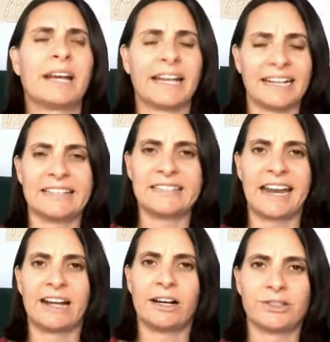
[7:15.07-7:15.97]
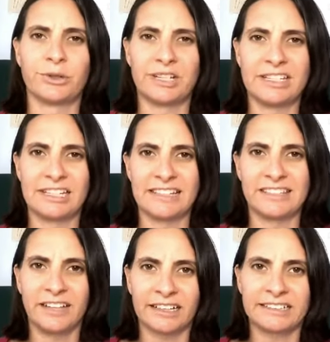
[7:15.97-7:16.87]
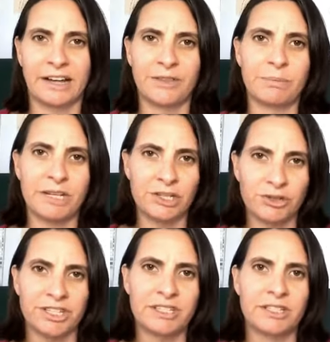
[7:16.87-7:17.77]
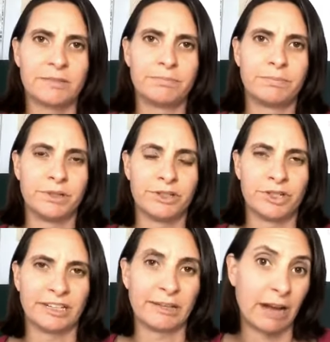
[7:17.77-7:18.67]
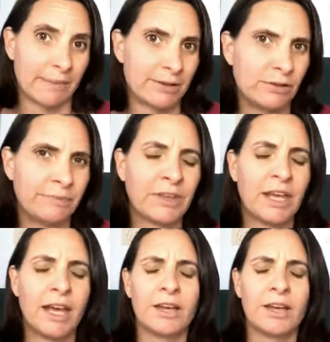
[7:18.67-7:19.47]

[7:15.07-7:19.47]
but like I said, I also can get sucked down the Pinterest bullet journaling rabbit hole.